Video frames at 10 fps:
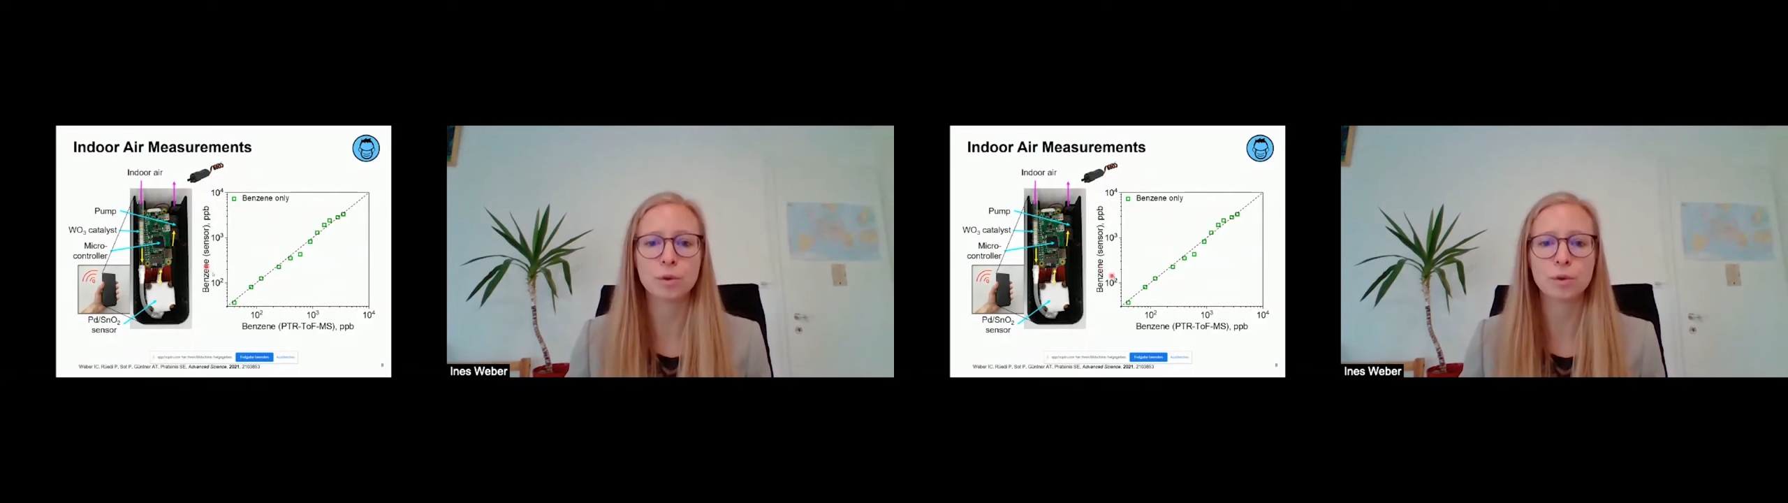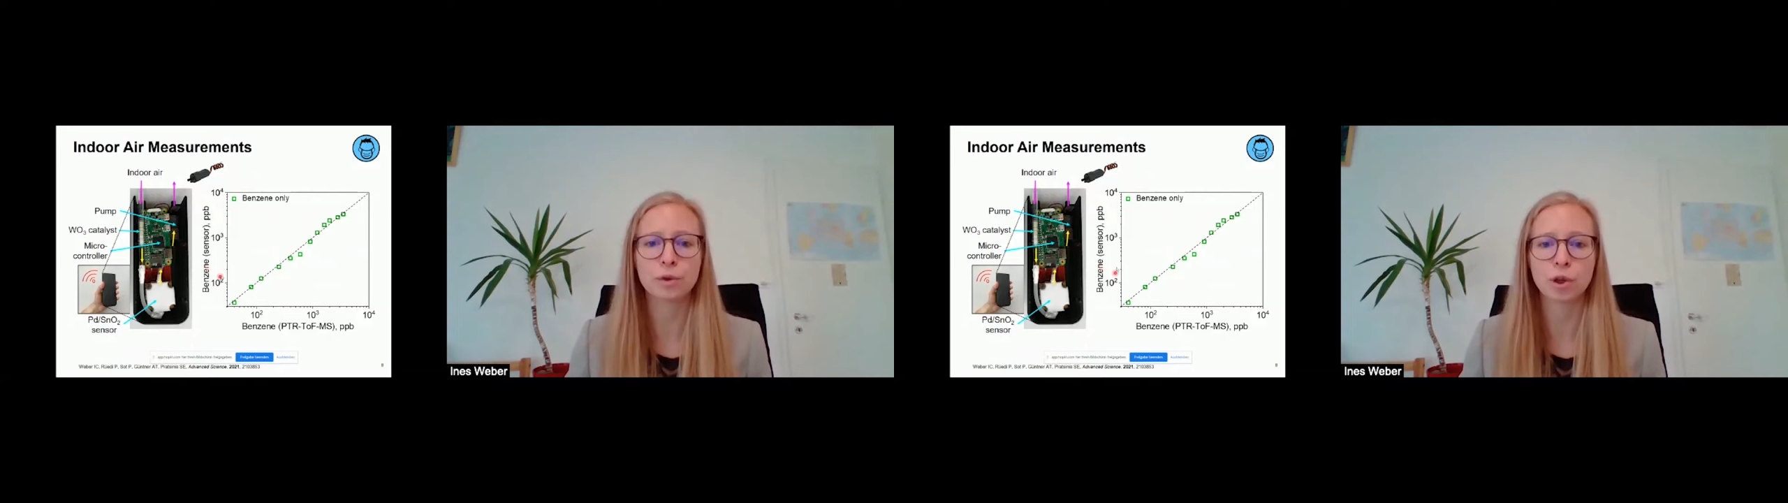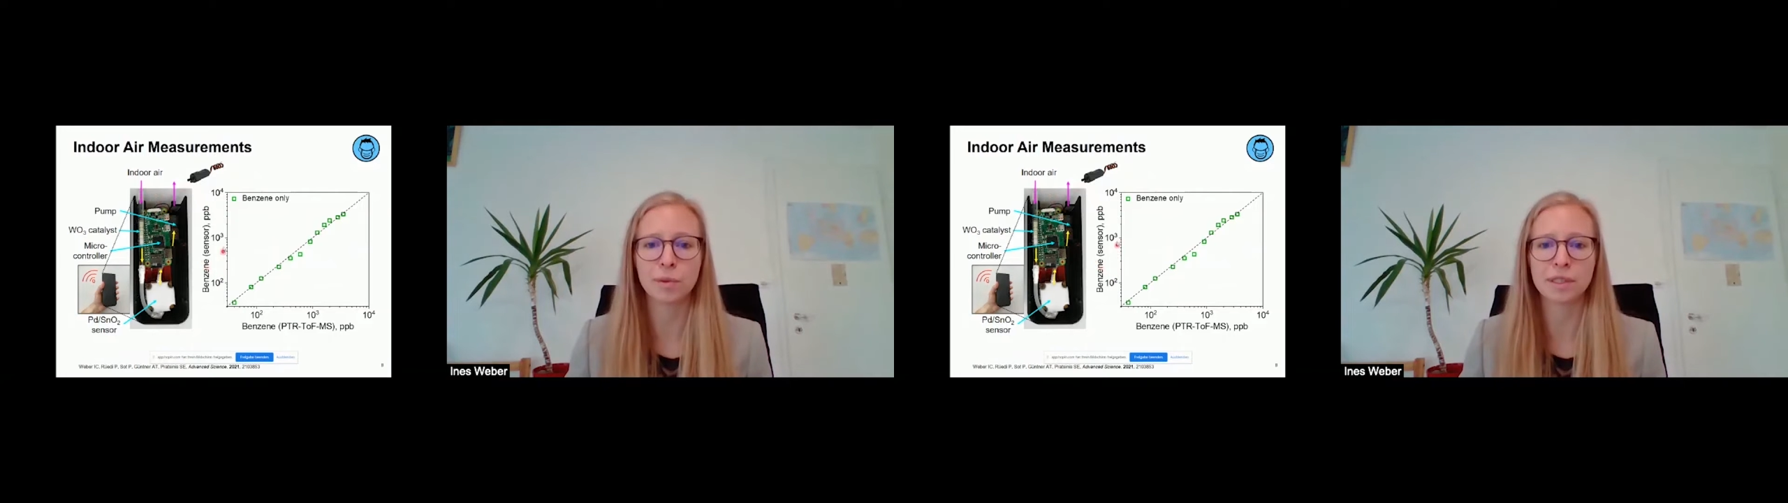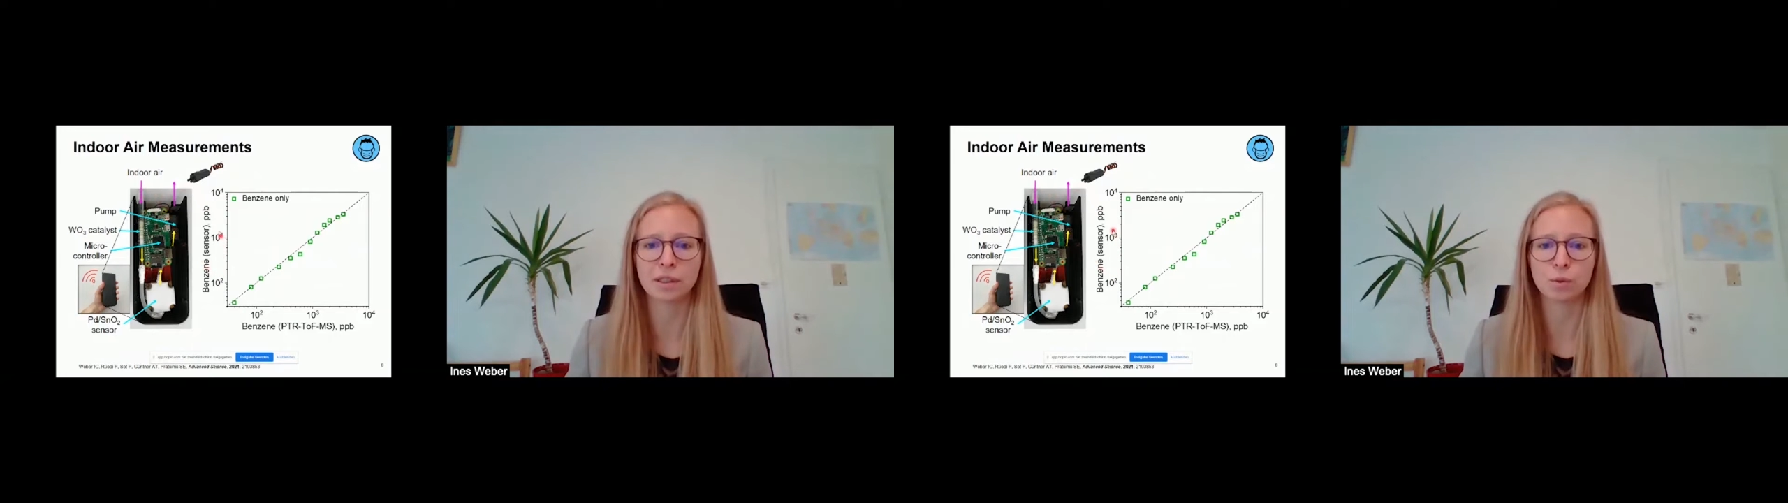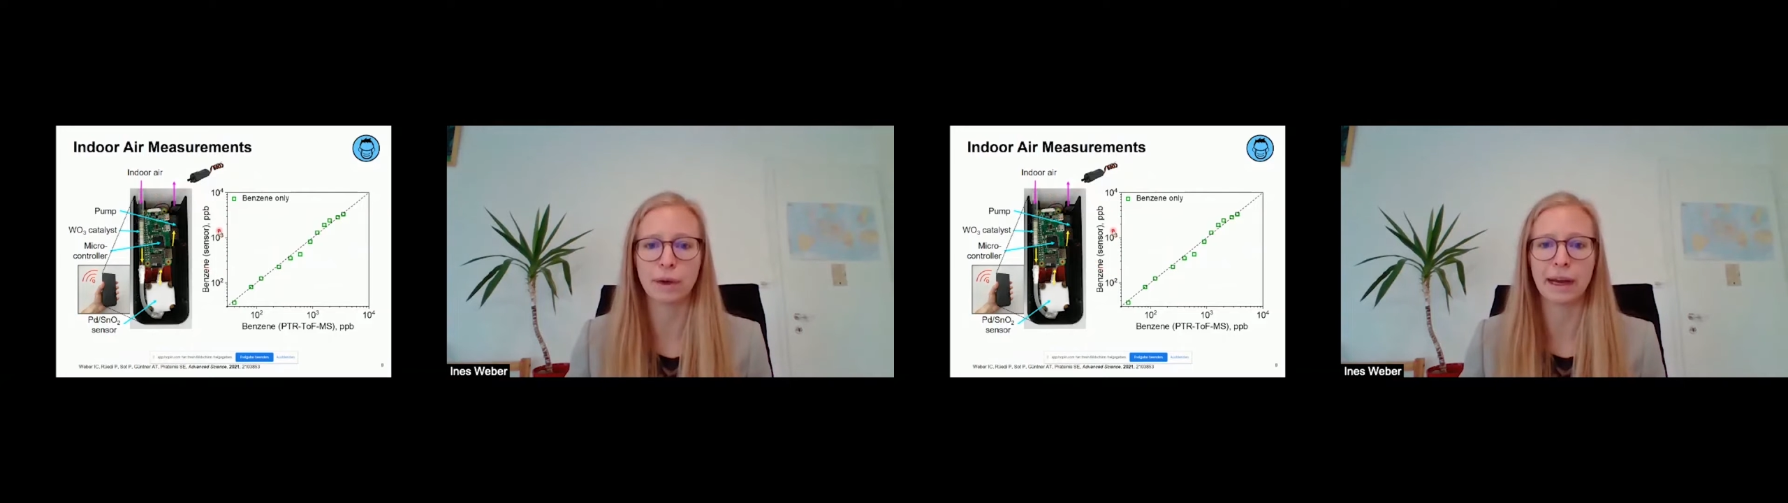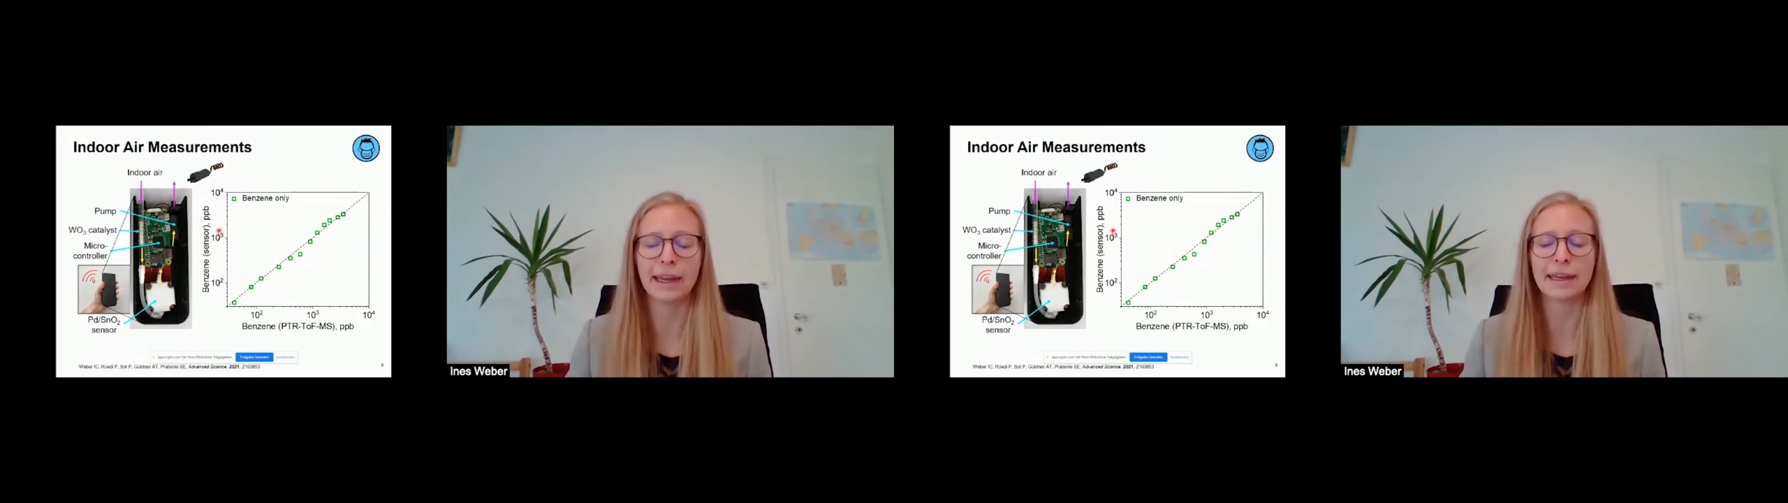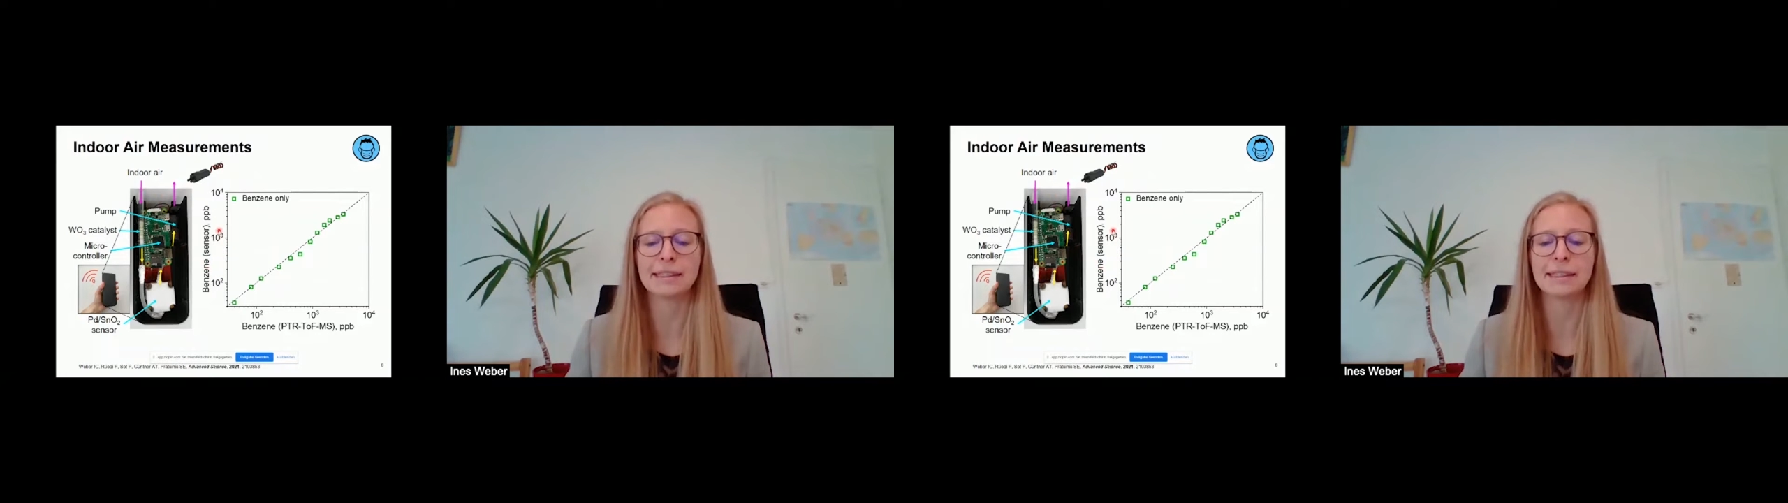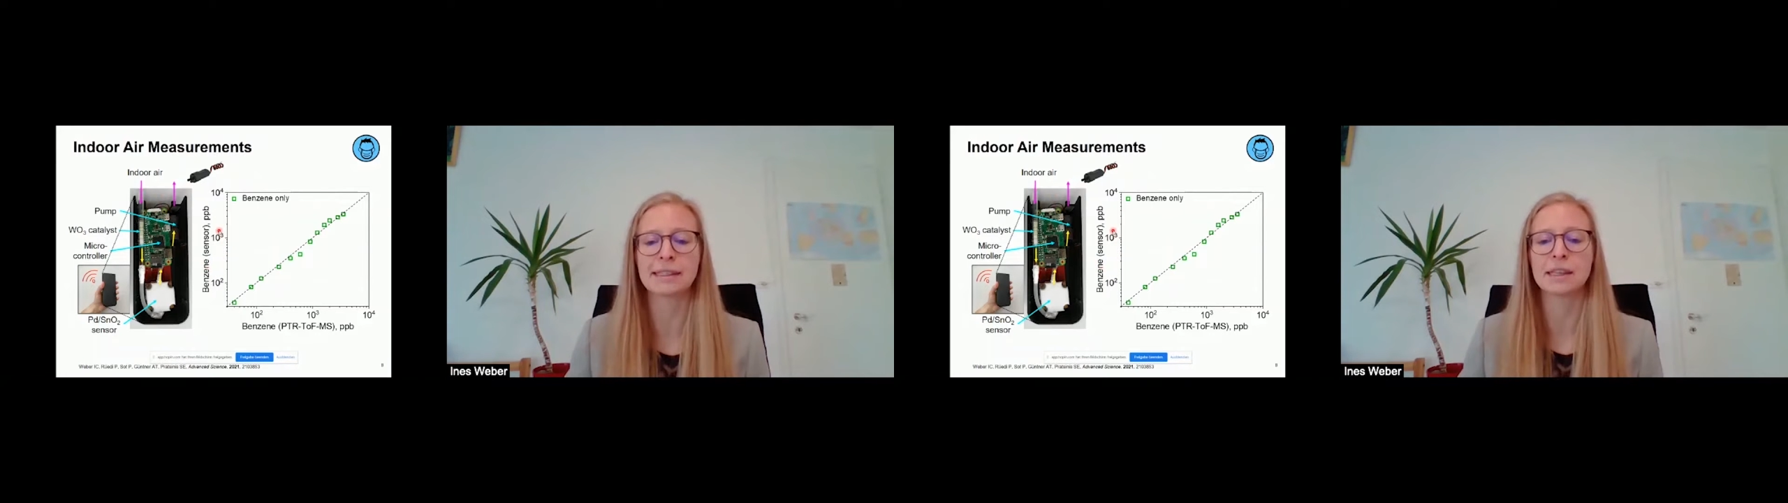performance on the
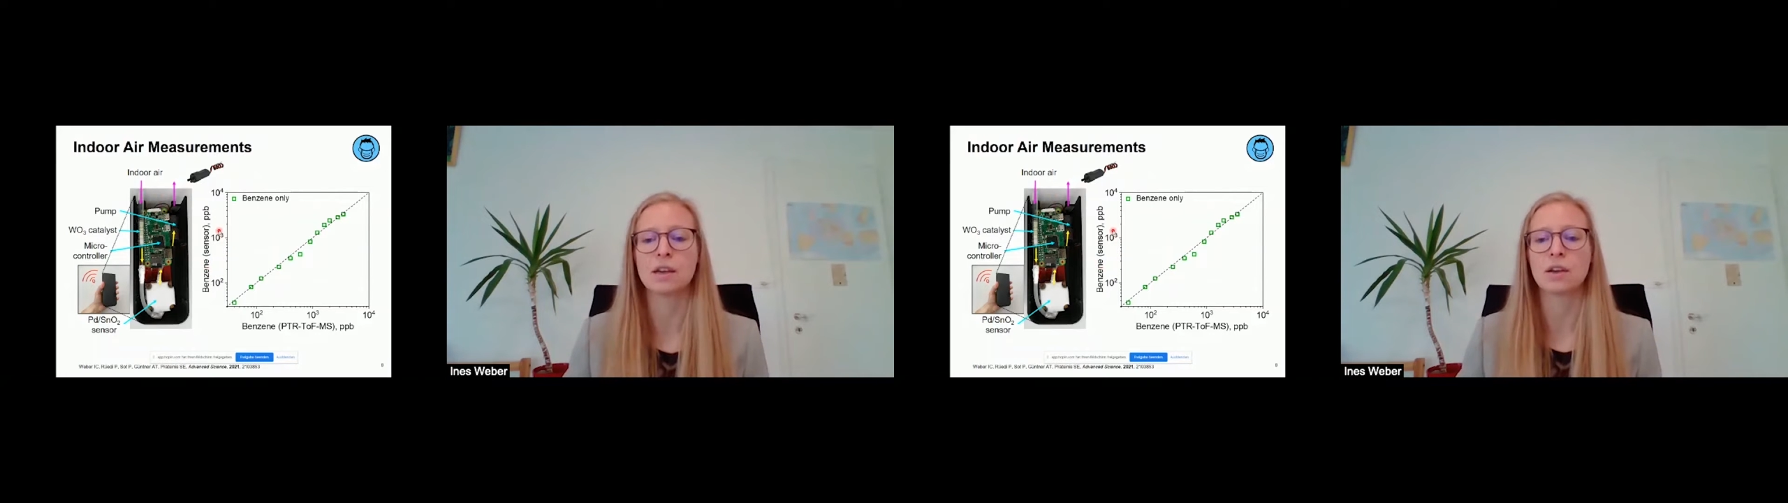y-axis